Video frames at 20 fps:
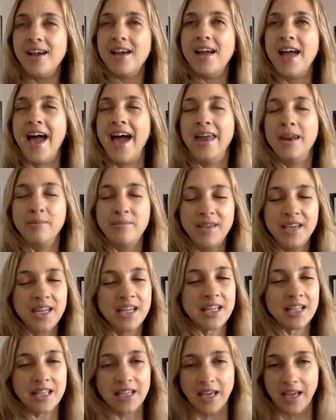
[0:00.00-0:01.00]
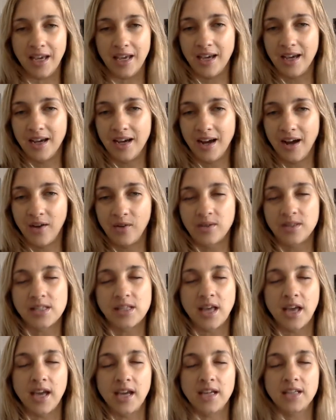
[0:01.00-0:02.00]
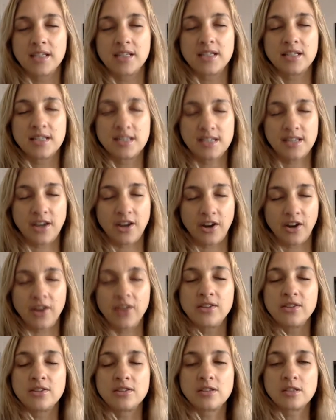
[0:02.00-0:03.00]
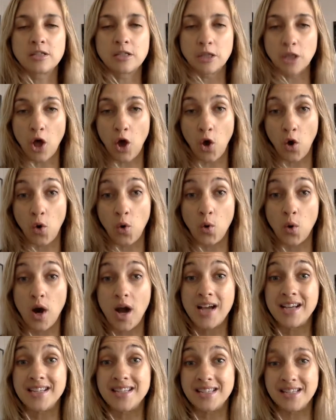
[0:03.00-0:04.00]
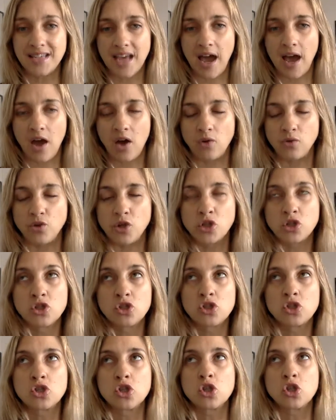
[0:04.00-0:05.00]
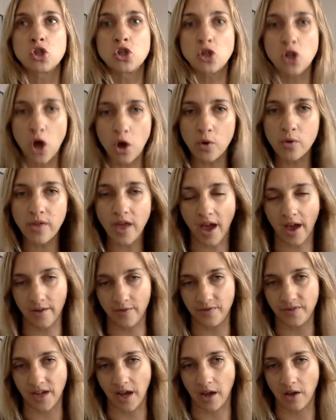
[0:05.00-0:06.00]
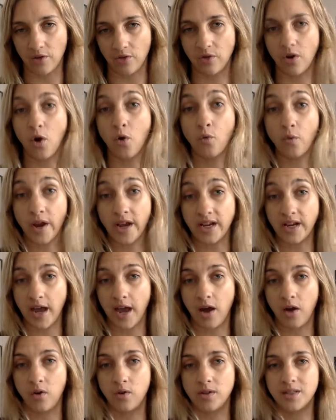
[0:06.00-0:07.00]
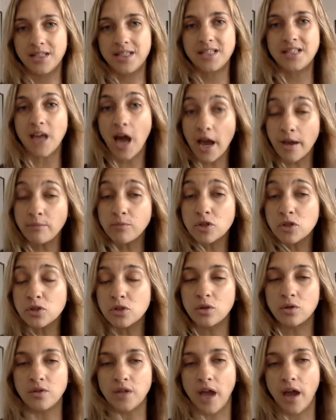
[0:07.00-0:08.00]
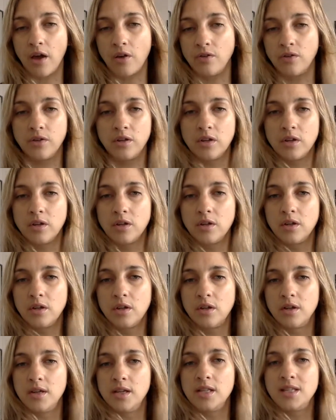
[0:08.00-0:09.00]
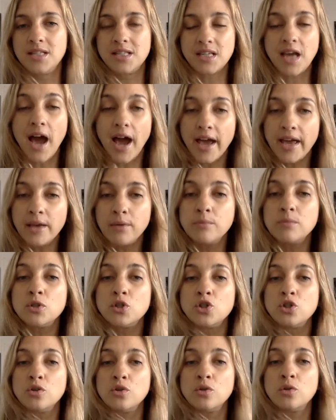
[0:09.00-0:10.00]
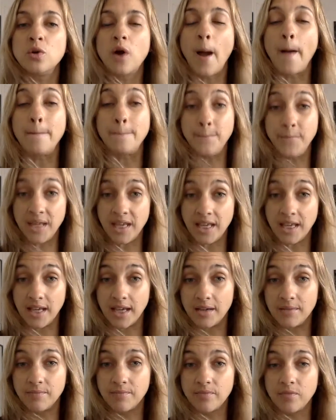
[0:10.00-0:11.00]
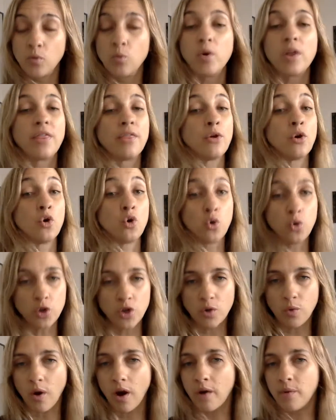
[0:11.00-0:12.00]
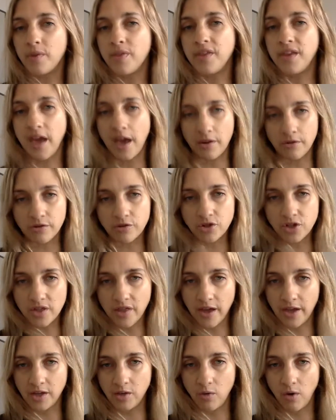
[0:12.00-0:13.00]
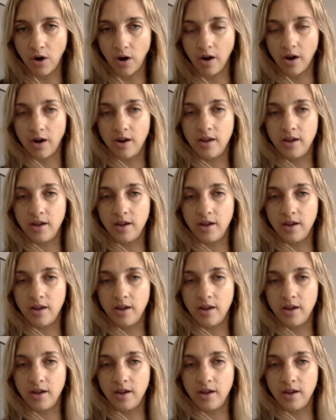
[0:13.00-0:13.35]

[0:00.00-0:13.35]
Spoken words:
And immediately I was like, Tara, slow down. Slow the F down right now. It's time to slow down. It's time to be with who you are, with the energy that you are.